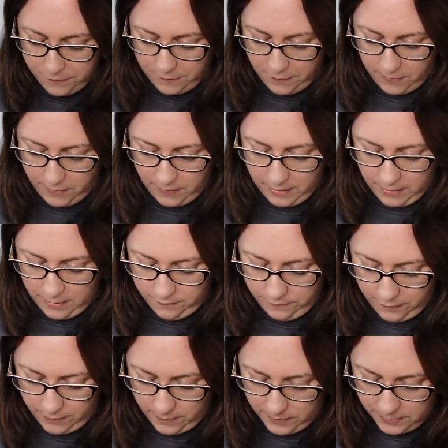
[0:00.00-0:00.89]
photo in
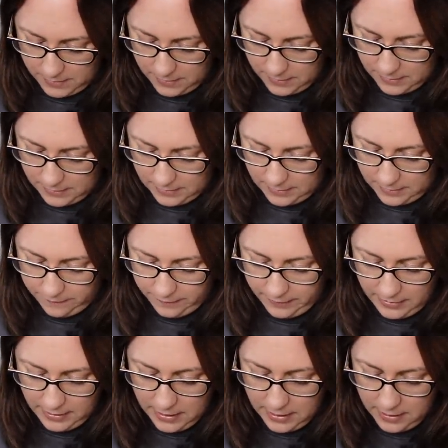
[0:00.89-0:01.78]
of where it was at the start of
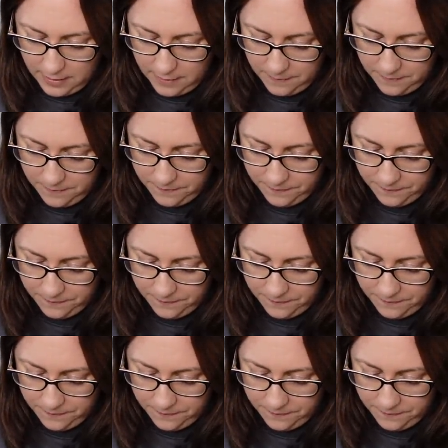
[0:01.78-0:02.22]
the year.